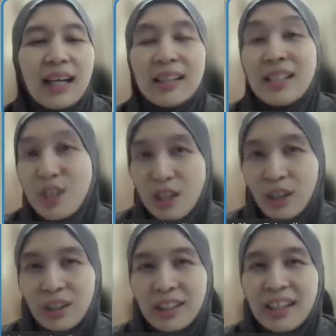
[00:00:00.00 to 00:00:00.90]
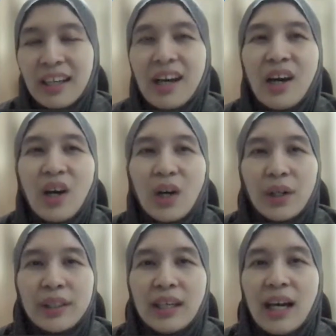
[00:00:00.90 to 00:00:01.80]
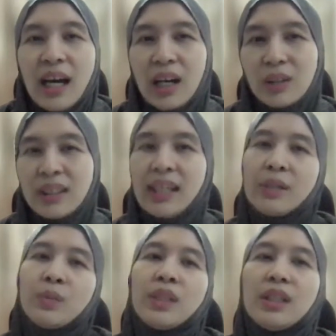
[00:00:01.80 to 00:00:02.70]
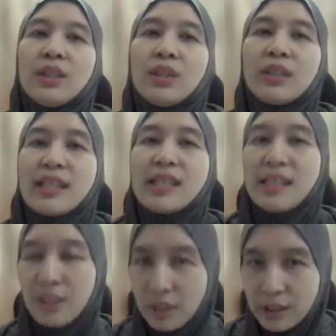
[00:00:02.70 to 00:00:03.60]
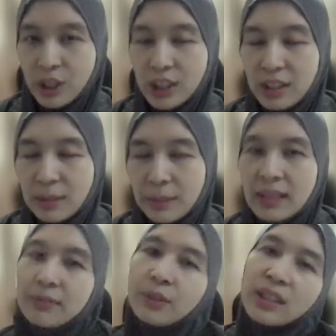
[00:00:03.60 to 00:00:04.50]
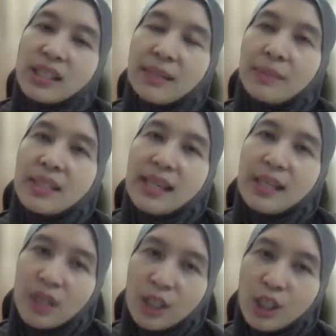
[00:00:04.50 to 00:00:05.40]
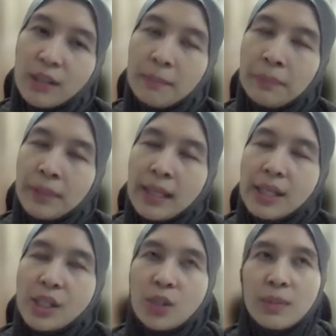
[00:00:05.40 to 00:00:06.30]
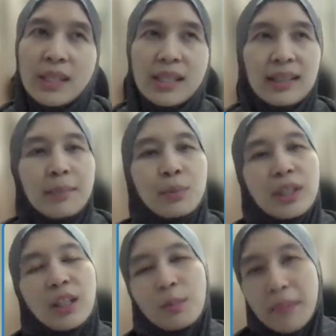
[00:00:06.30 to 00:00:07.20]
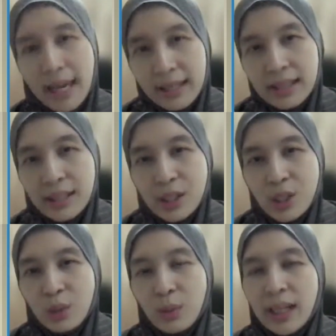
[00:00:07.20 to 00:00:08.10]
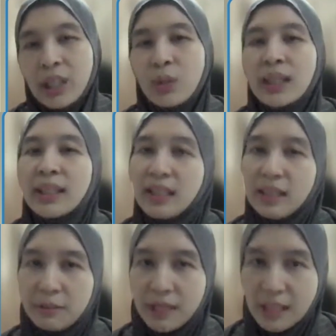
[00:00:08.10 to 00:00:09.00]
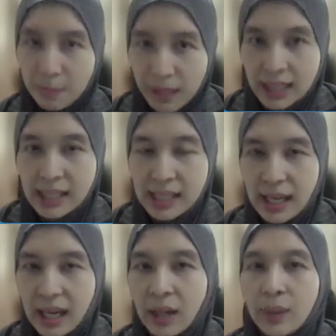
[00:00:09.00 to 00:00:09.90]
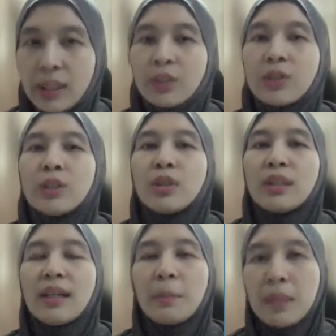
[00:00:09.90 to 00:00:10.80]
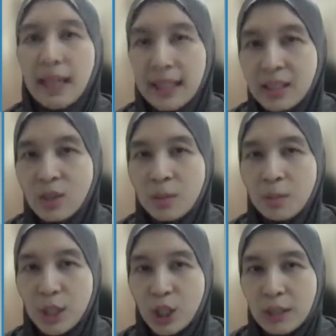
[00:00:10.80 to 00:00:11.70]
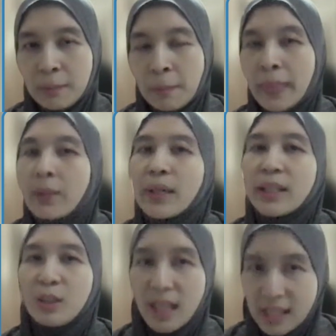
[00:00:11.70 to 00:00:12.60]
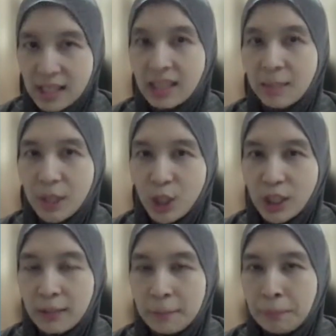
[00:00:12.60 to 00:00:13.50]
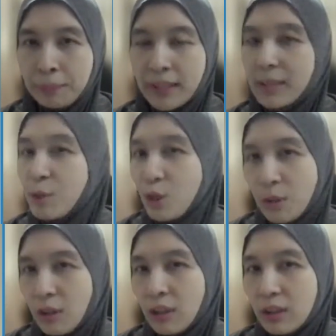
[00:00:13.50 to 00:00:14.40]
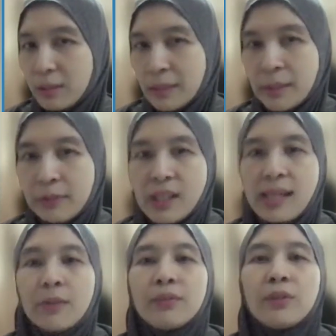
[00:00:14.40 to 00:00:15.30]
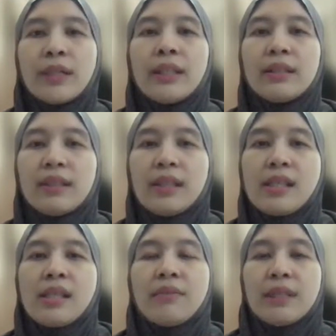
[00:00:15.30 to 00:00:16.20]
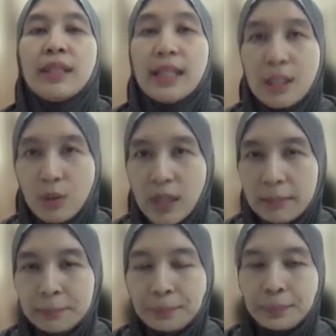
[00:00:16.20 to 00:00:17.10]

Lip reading: this talk on how can we utilize technology in Ramadan-focused diabetes education. So basically, I'm bringing you back to why you are here in the first place. How are you going to apply this to the patient when you next see the patient tomorrow, or maybe for some of you running clinics even later today?